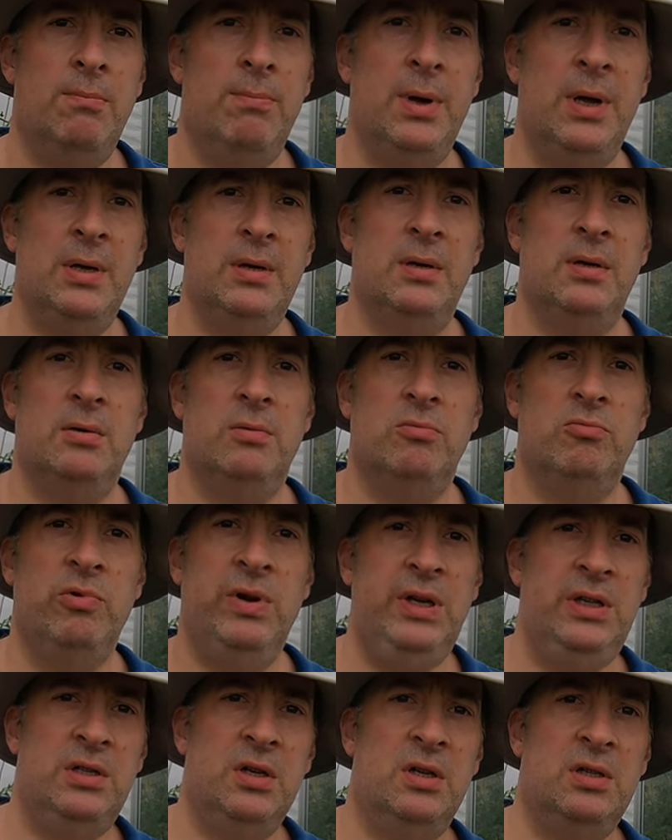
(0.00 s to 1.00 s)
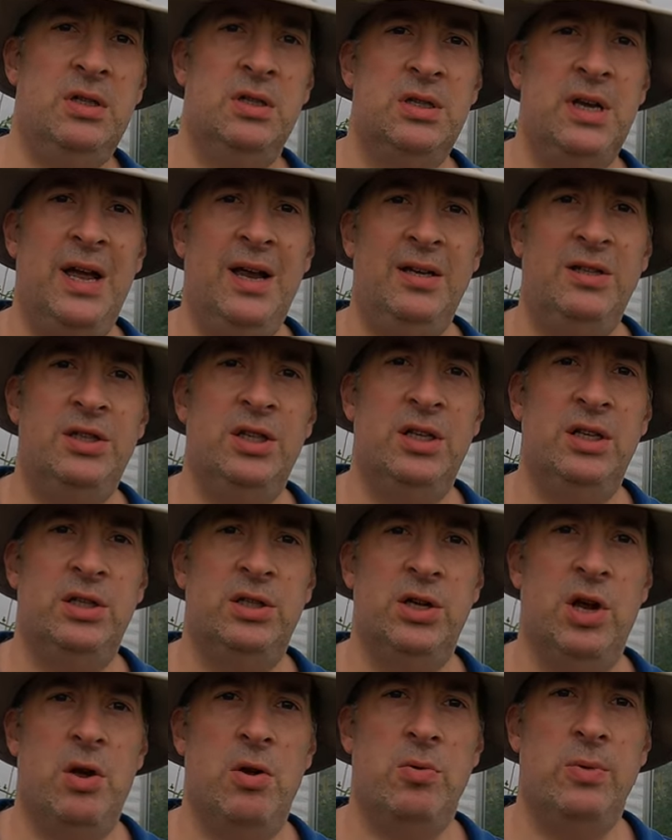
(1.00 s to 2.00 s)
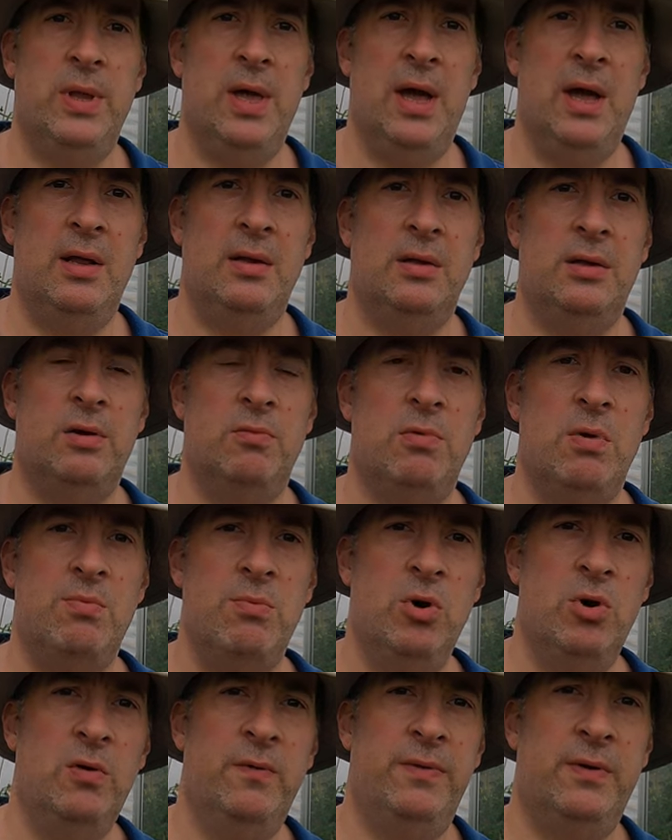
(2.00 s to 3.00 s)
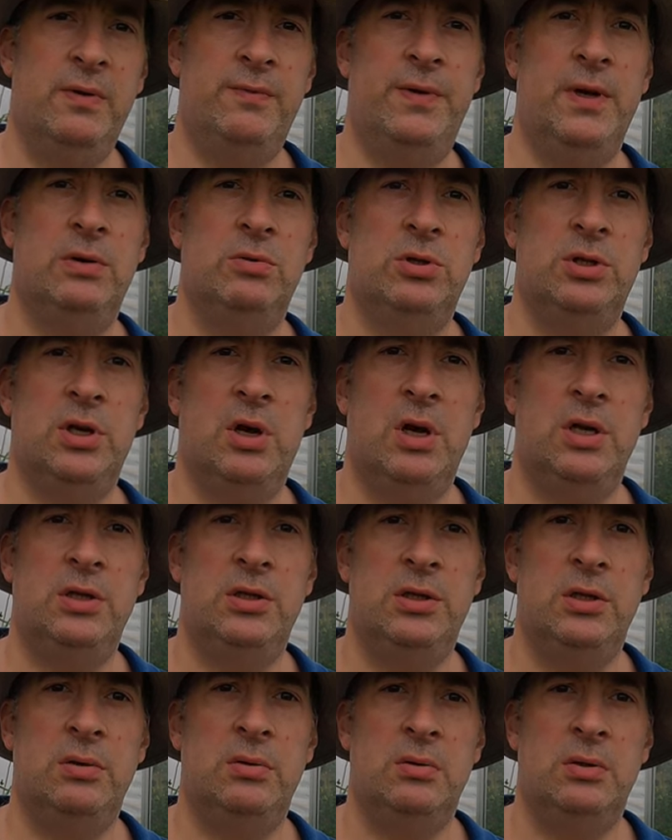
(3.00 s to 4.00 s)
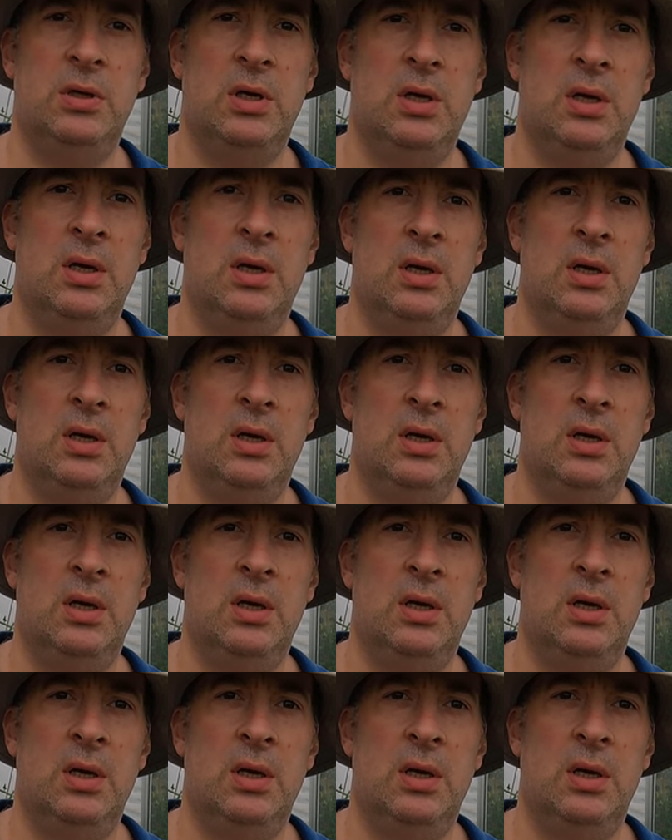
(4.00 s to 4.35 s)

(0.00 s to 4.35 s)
But research has actually shown that the removal of those side shoots